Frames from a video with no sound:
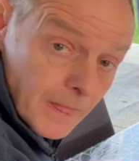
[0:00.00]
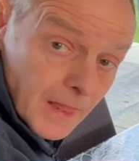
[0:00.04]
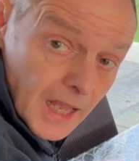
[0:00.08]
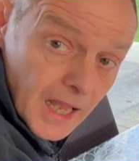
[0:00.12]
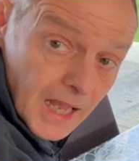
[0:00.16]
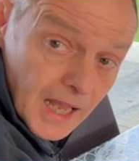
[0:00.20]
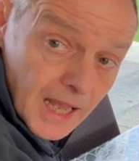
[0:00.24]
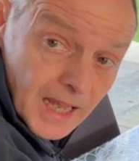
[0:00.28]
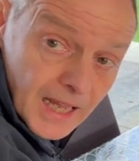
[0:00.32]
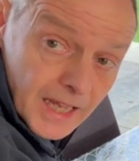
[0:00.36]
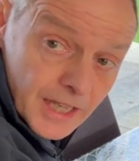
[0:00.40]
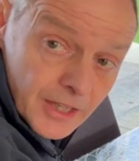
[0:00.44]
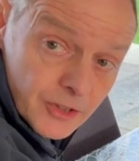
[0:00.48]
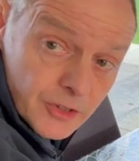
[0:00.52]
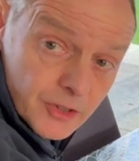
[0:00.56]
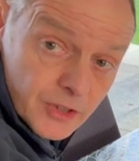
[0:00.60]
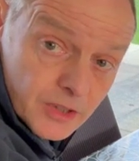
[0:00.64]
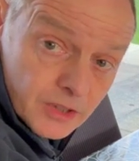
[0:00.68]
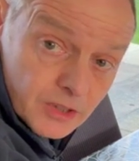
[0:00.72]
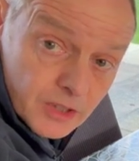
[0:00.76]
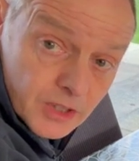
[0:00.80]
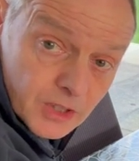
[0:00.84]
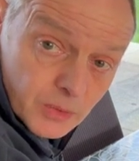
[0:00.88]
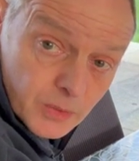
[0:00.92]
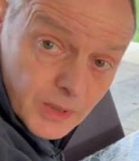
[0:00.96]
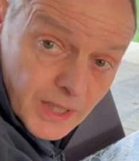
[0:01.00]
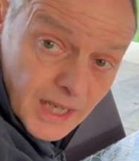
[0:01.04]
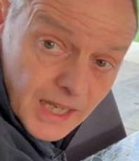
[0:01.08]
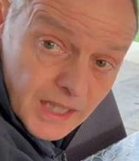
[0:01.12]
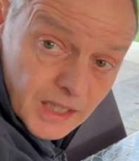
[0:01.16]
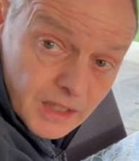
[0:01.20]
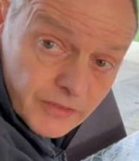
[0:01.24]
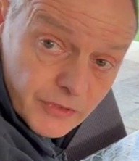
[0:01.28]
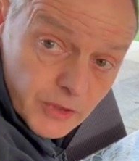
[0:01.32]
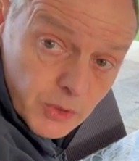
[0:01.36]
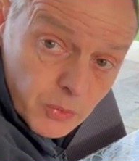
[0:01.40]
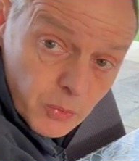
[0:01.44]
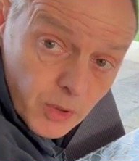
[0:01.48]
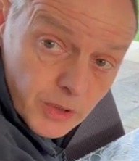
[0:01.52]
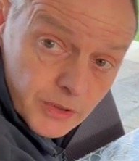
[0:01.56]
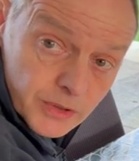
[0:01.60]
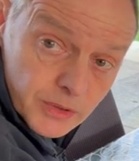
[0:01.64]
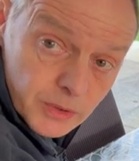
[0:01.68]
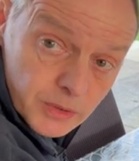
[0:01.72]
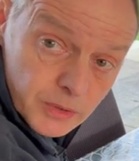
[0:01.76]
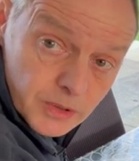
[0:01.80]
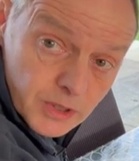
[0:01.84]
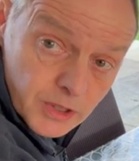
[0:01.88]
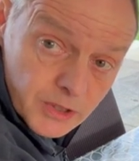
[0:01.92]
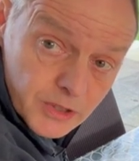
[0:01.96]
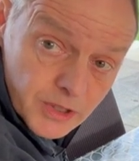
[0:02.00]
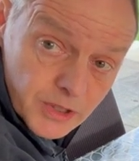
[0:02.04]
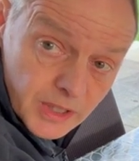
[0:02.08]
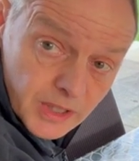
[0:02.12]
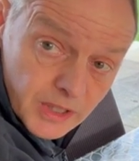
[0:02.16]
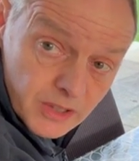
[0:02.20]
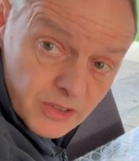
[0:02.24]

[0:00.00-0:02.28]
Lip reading: And you can, if you want to, cut it in